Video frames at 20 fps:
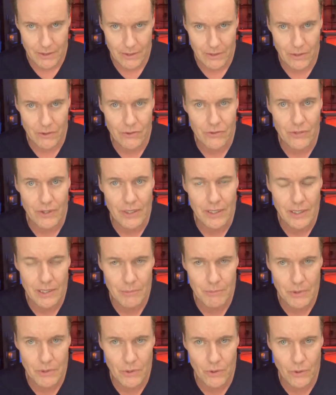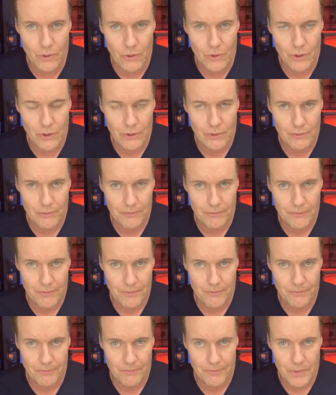There is a chemical
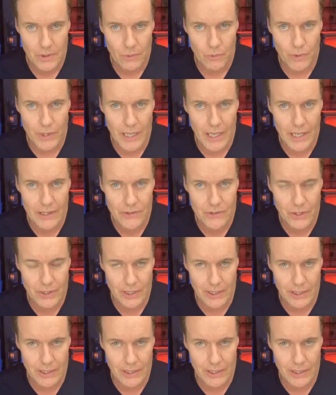reaction